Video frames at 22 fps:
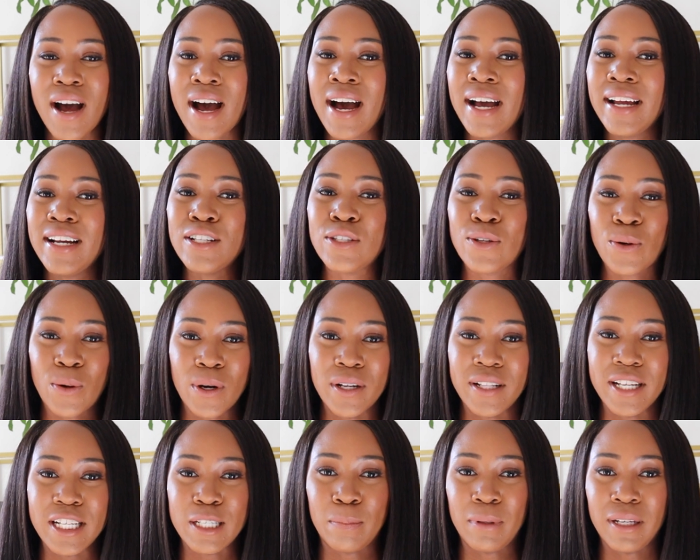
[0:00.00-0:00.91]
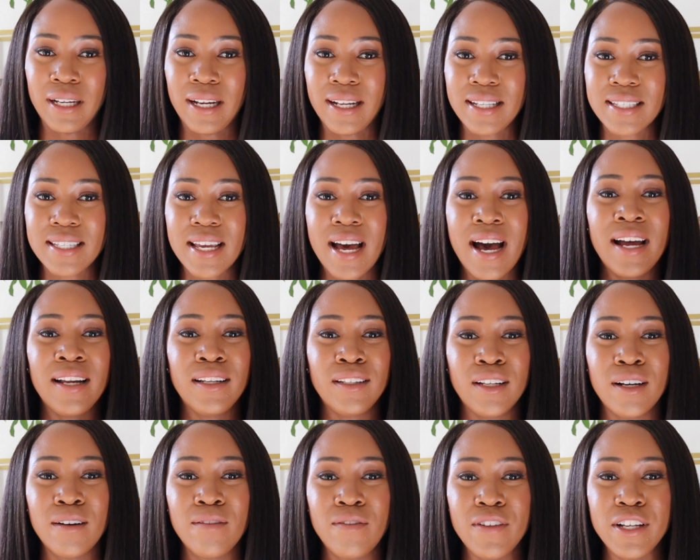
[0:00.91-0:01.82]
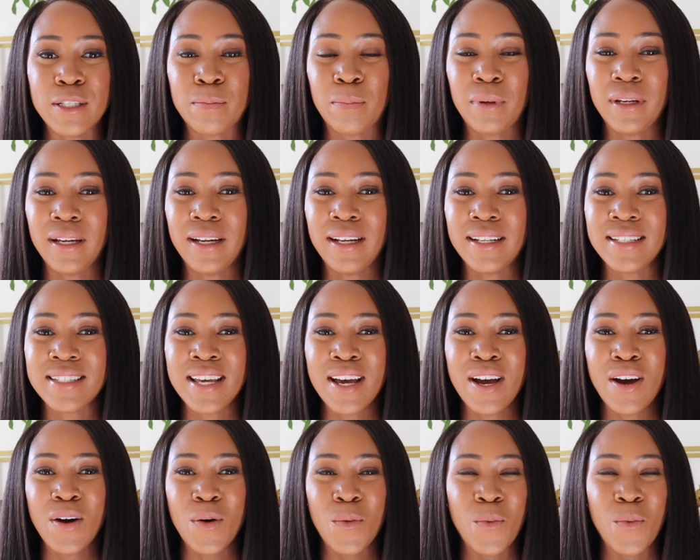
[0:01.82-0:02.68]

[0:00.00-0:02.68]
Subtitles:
I adore these plants. I love these plants.